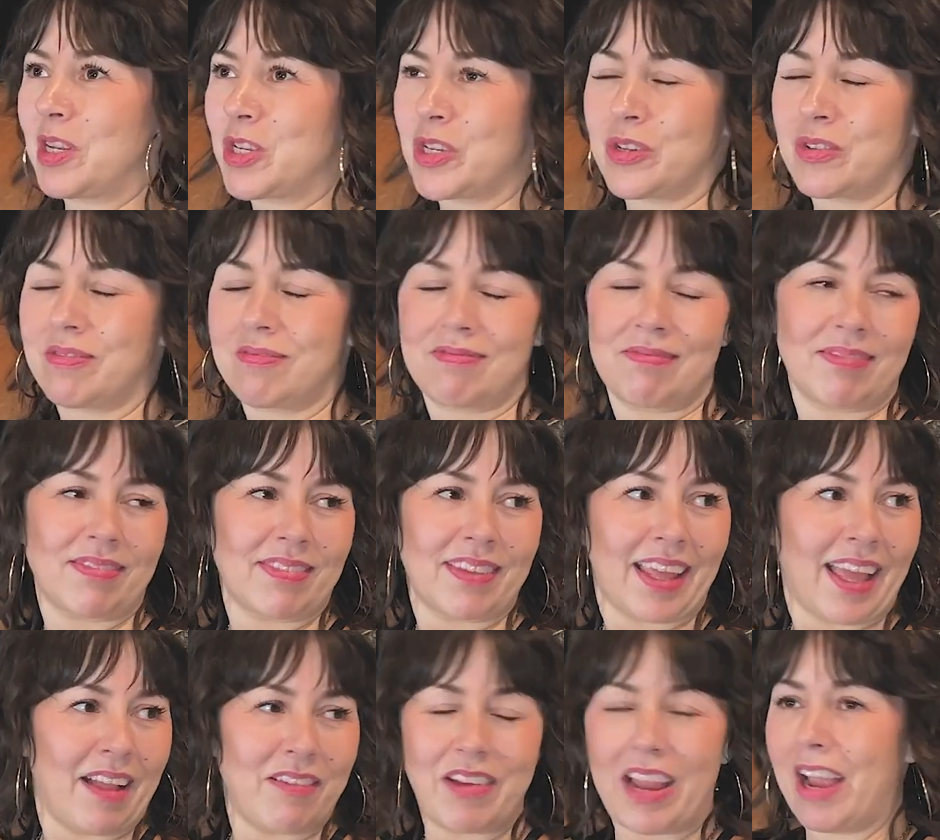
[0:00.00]
much
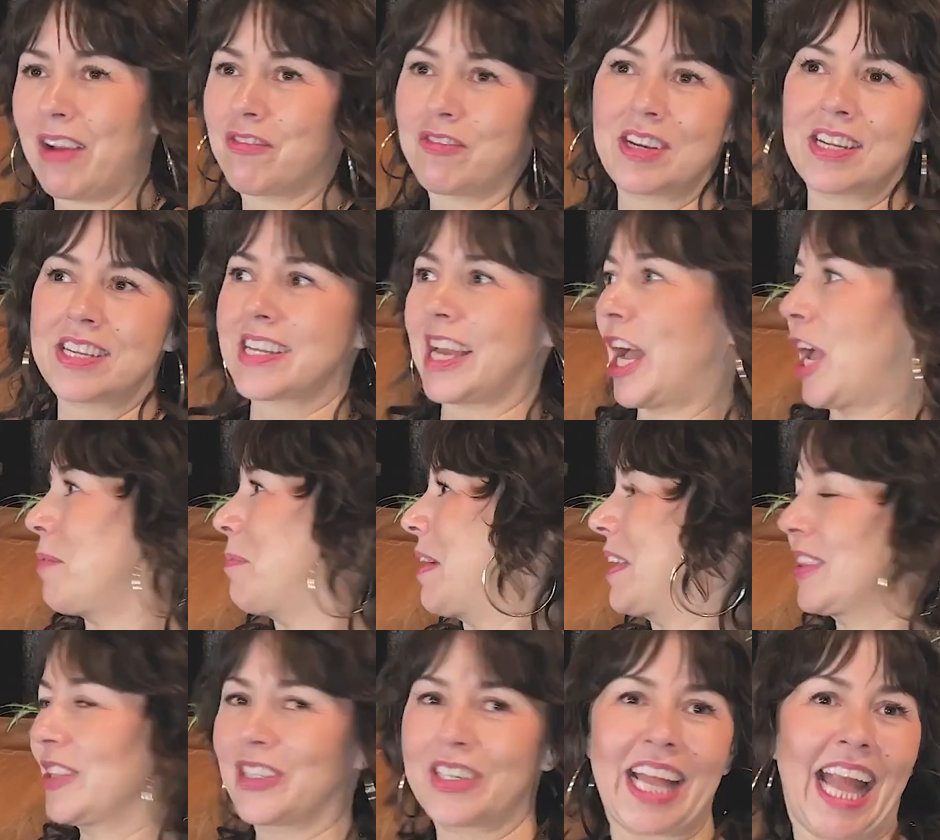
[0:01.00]
every
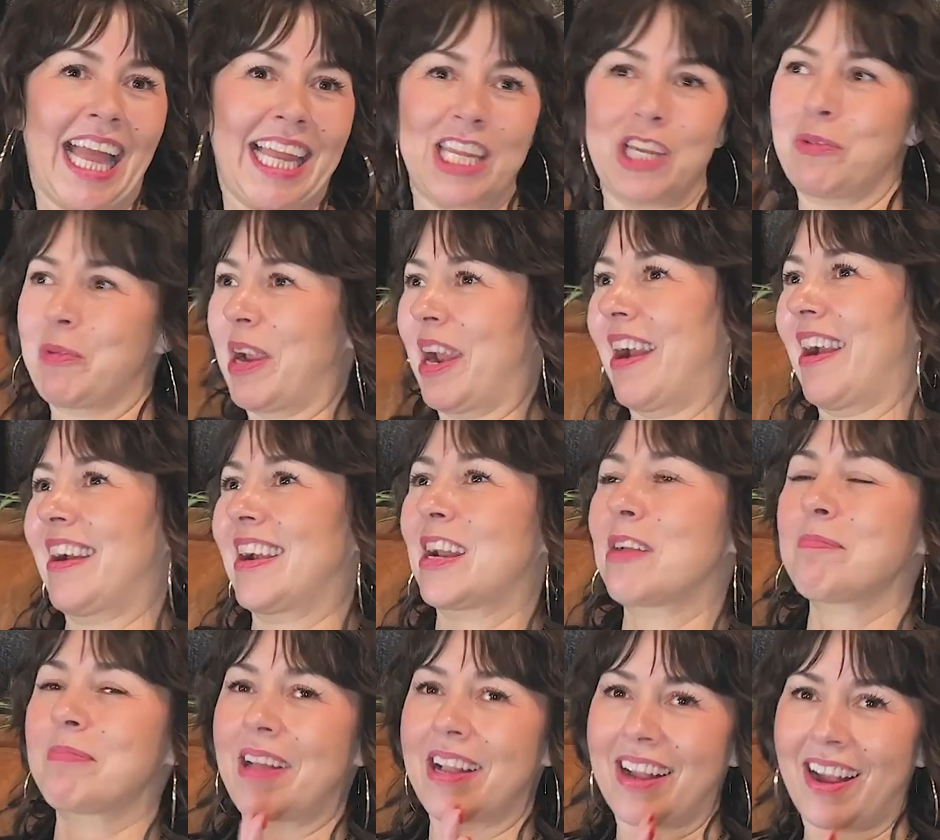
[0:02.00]
time I'd look anywhere
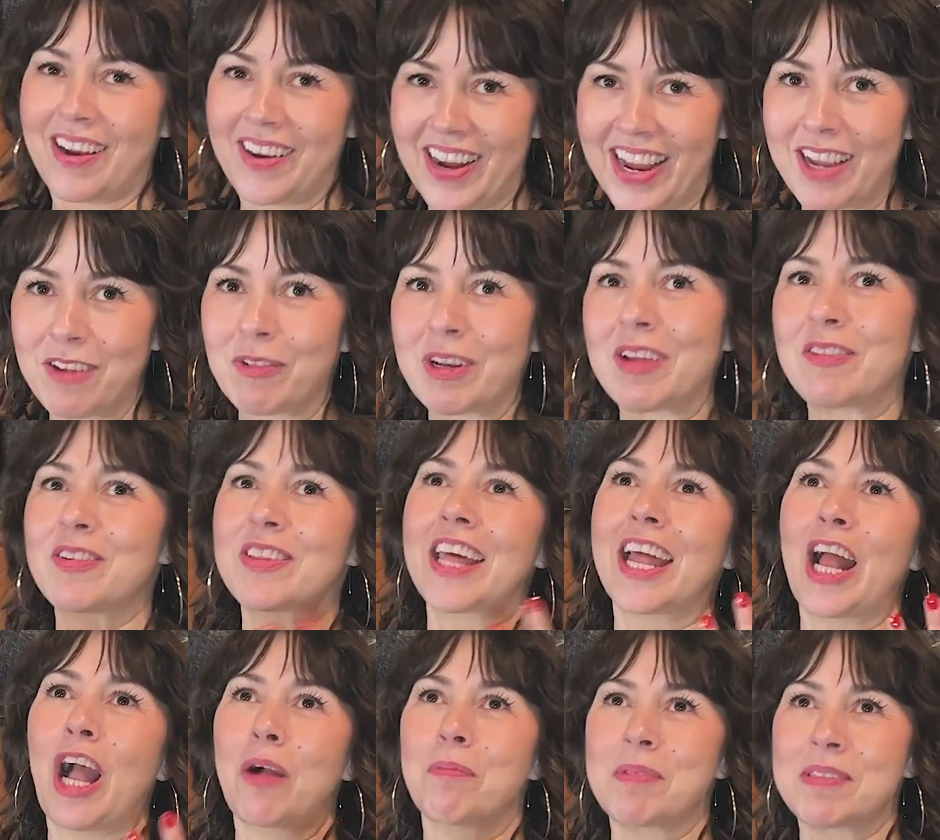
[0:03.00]
and I'm like, all right,
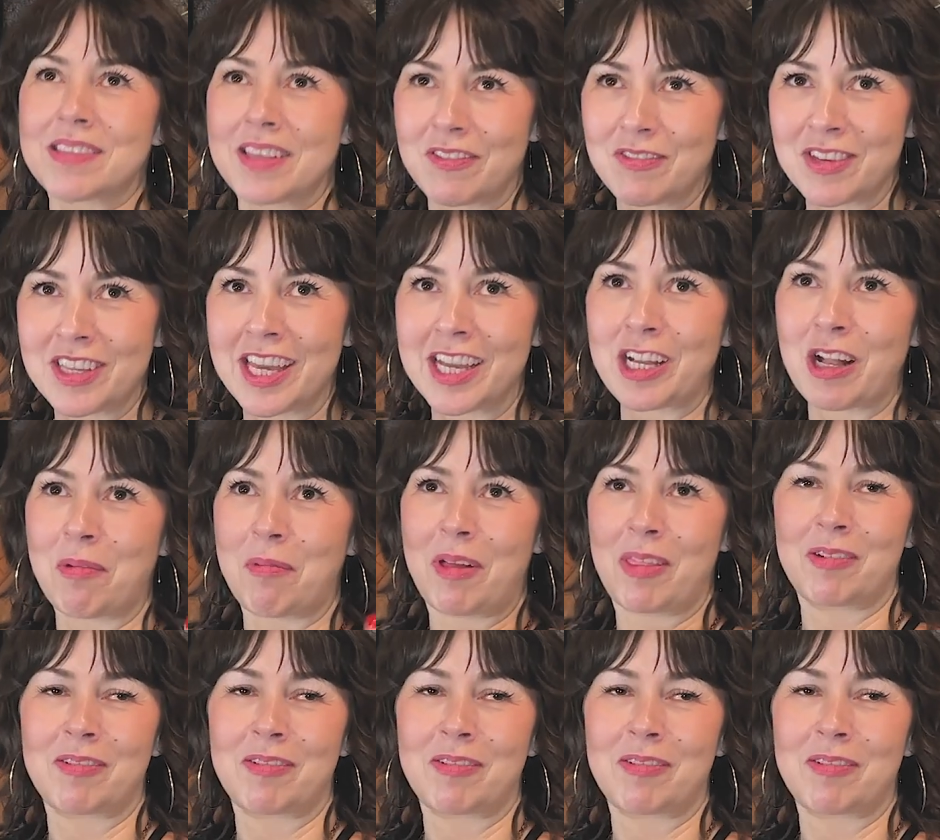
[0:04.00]
whenever that happens, I feel like I'm